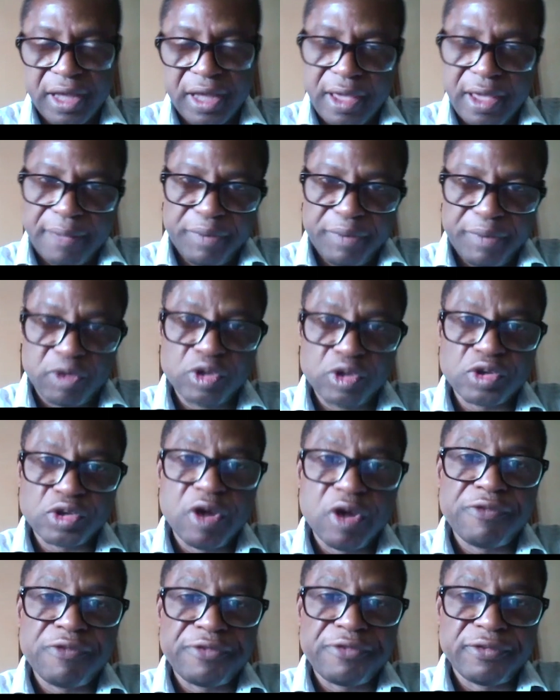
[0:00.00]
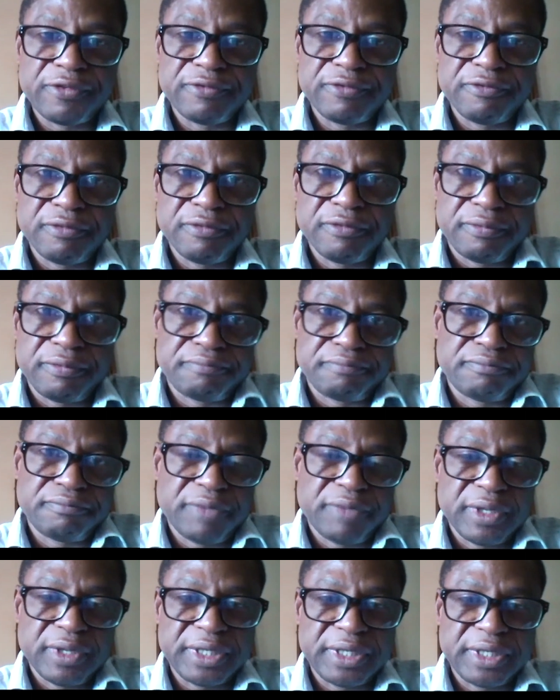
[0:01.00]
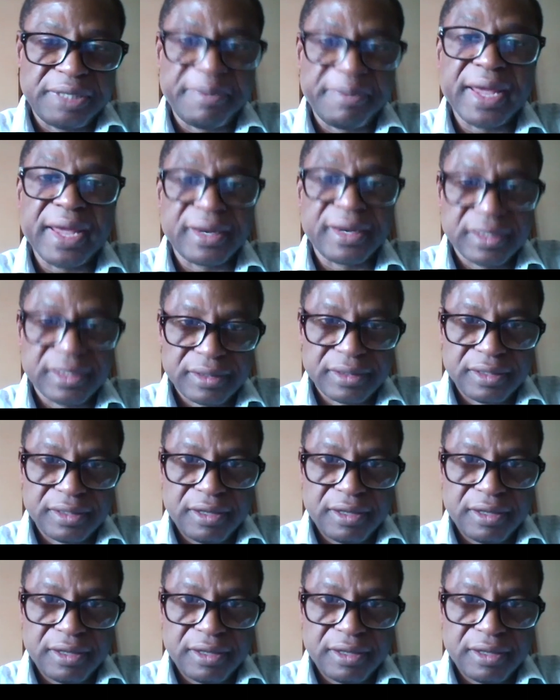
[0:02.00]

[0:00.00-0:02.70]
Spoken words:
because of demand,